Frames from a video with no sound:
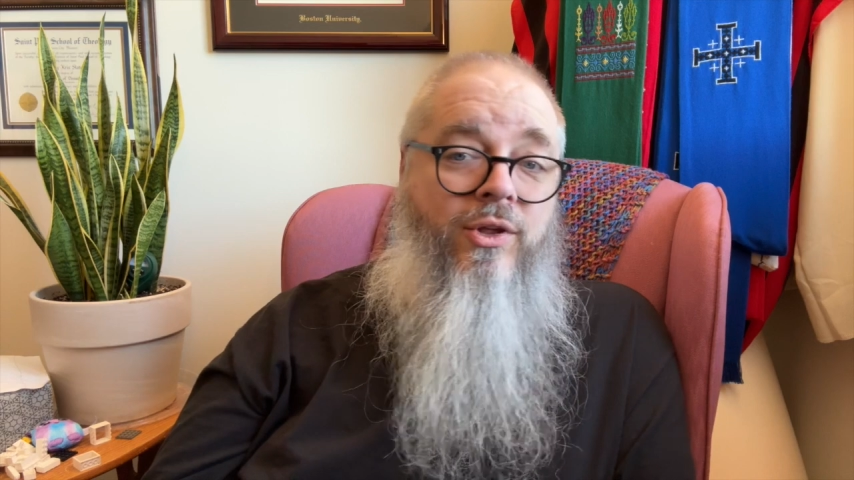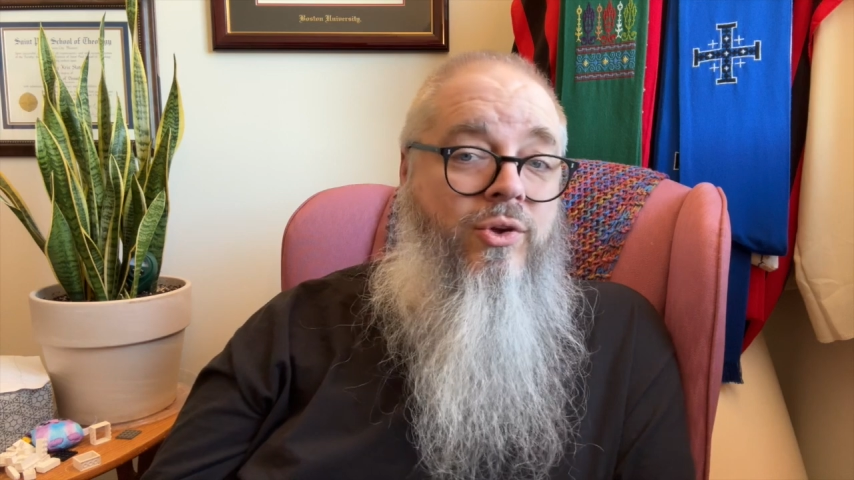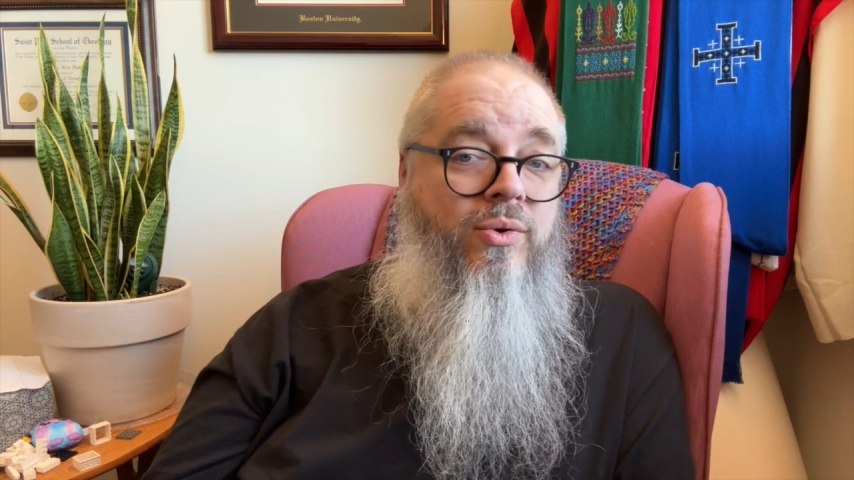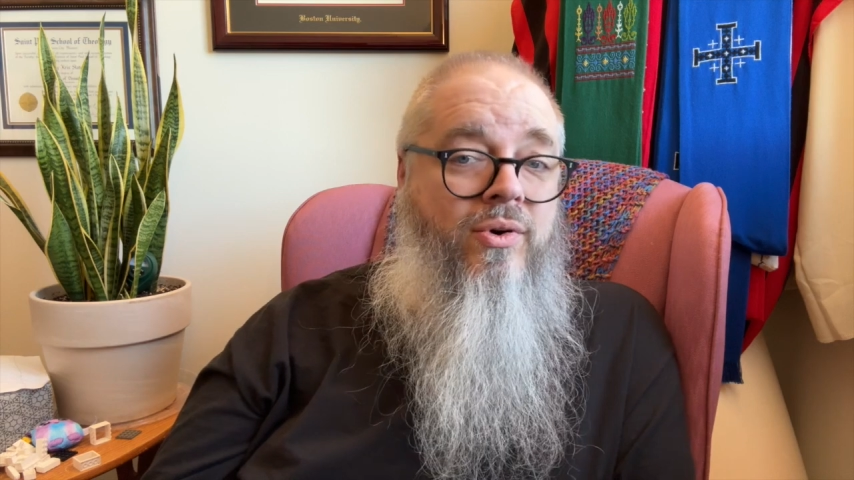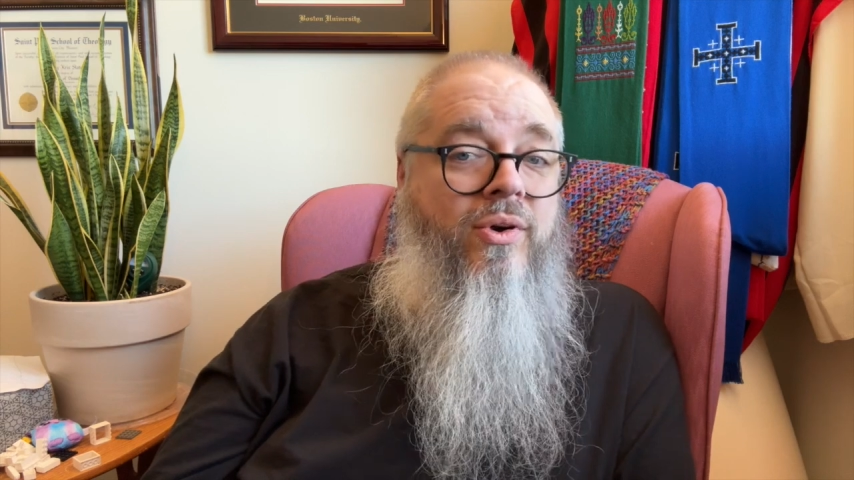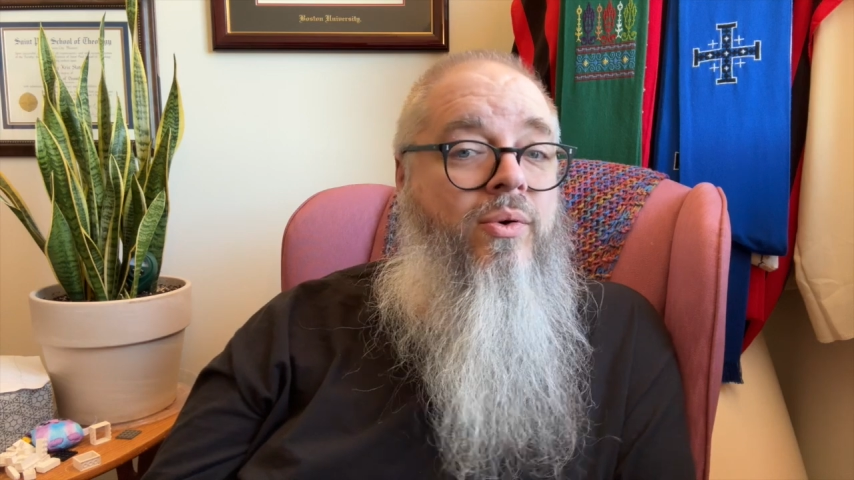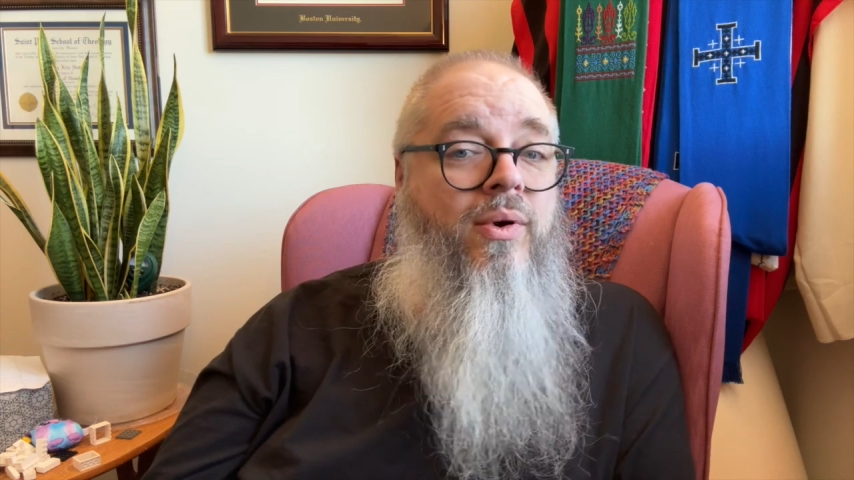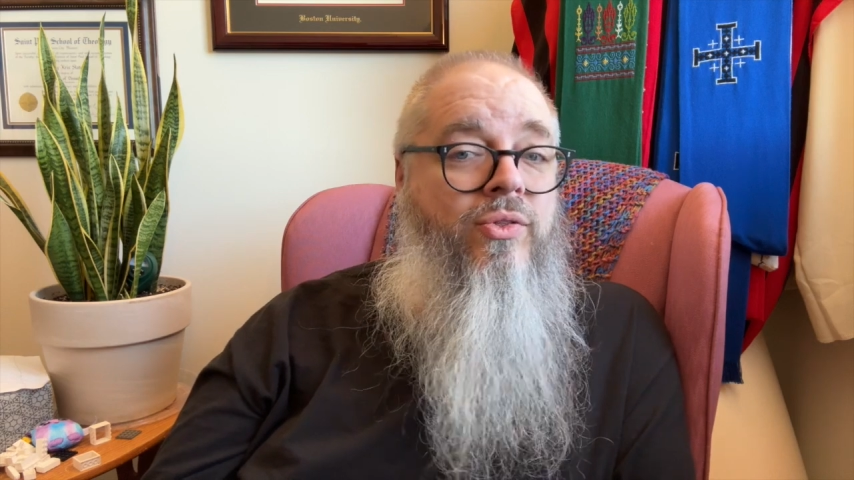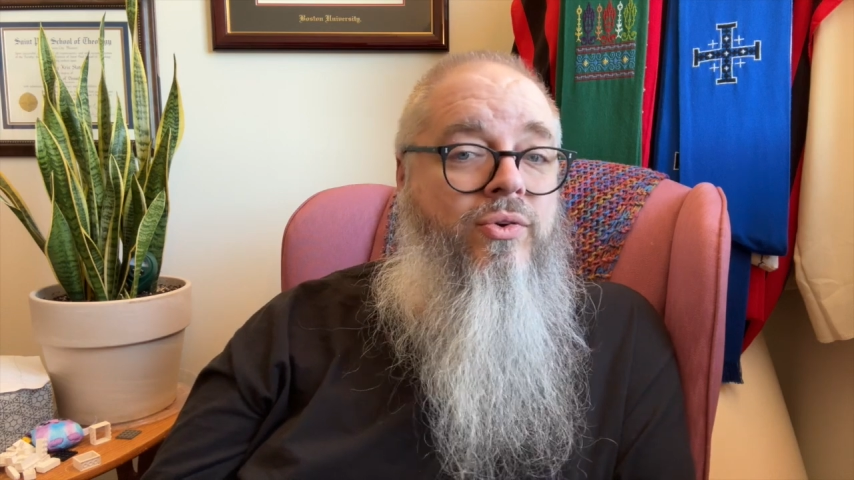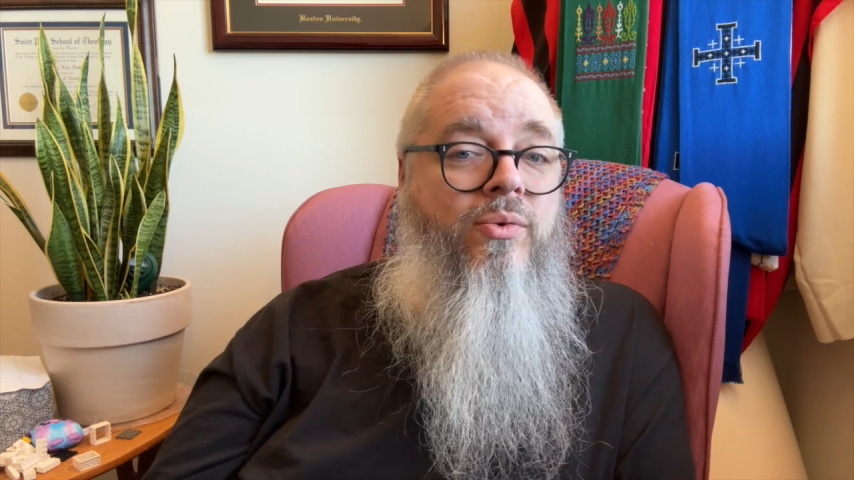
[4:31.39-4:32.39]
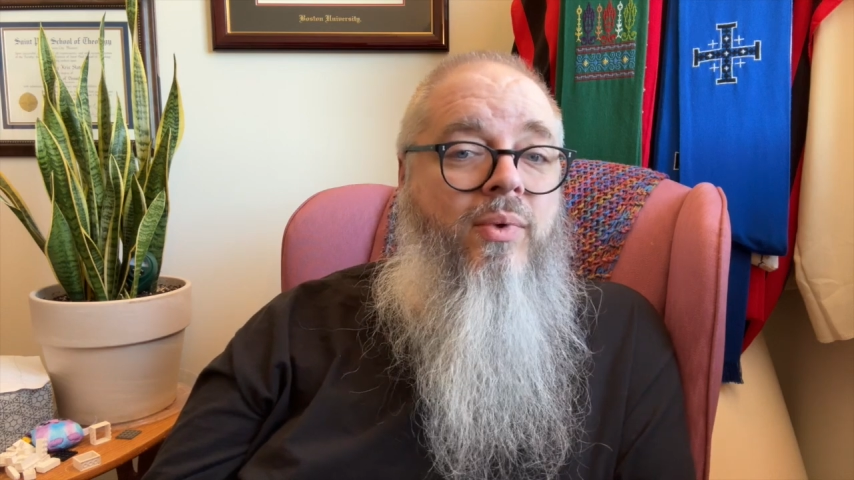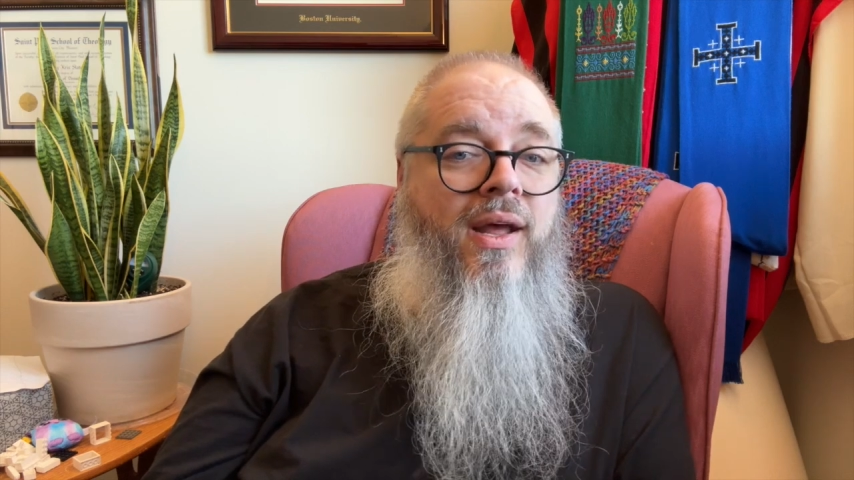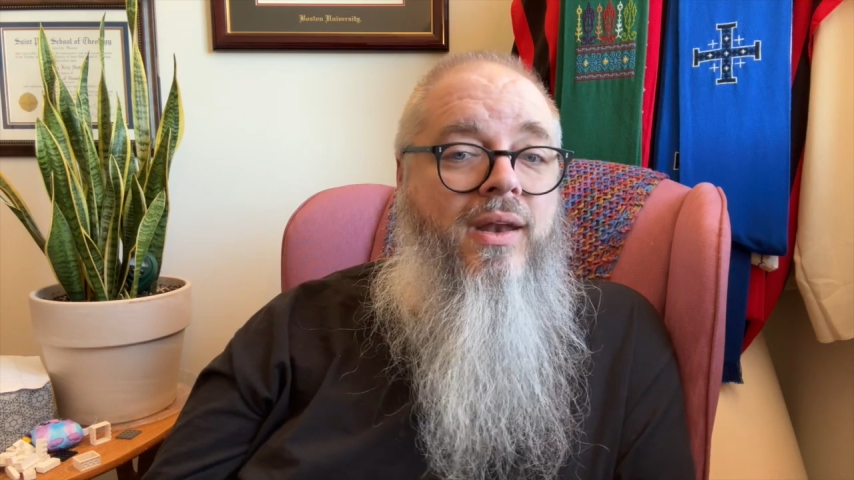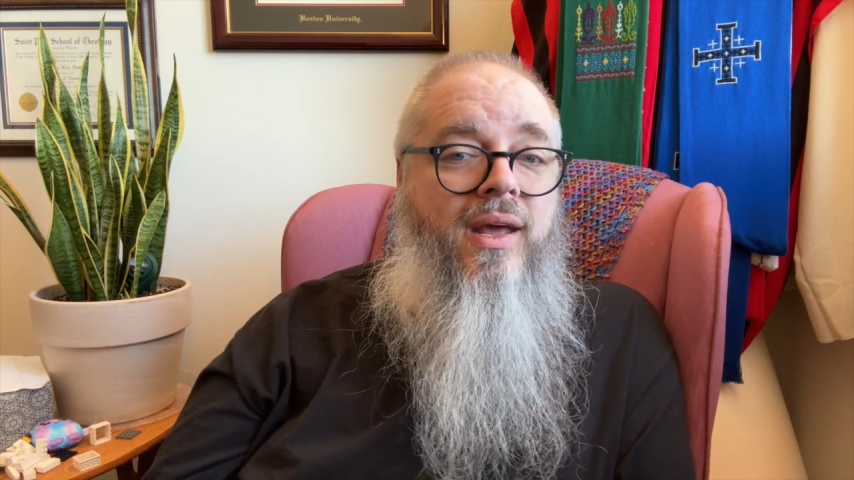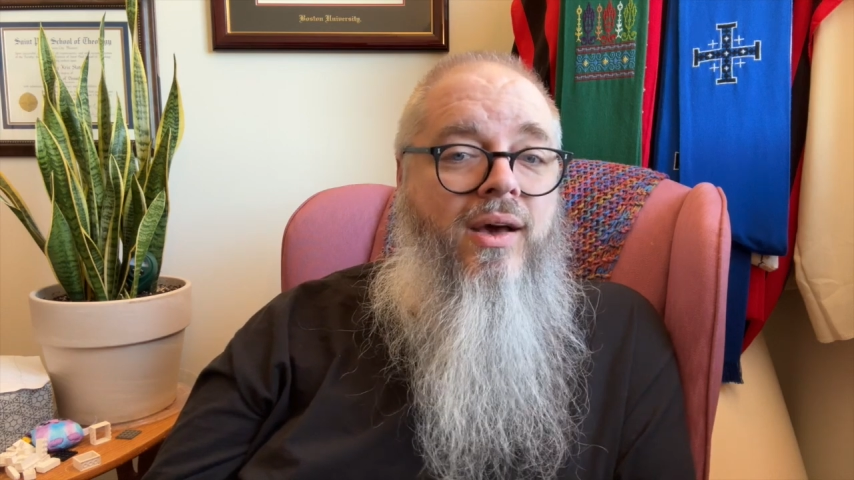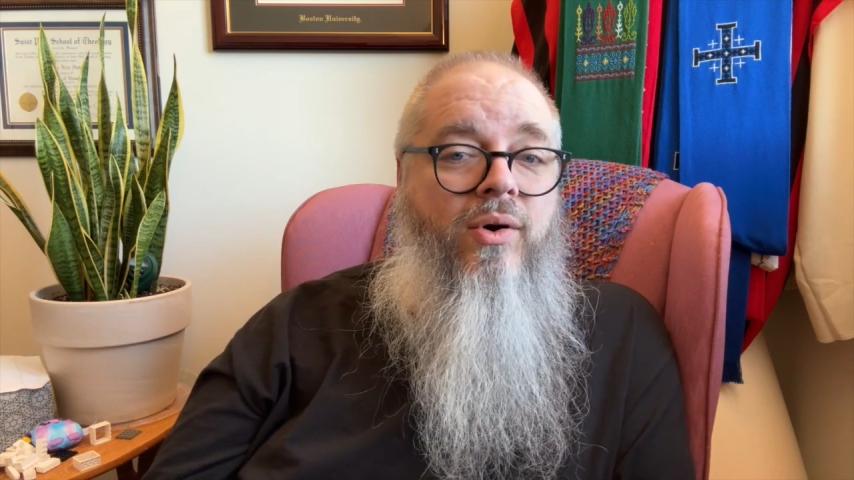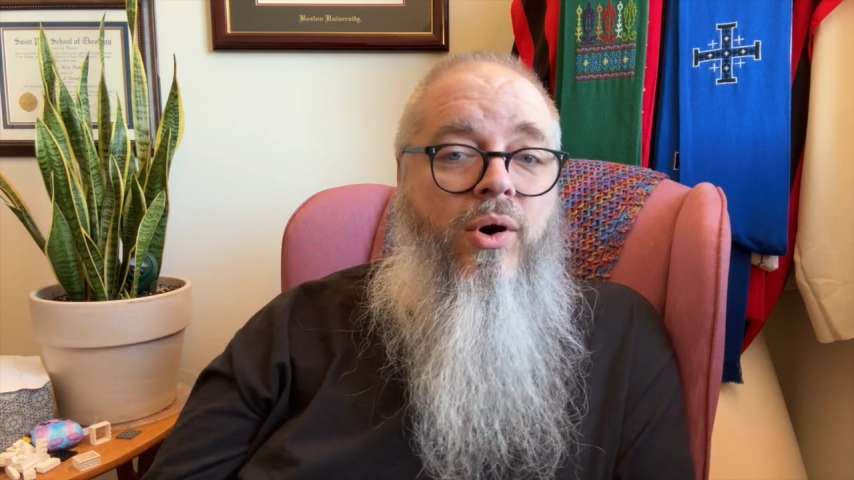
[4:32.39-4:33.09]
you're going through right now.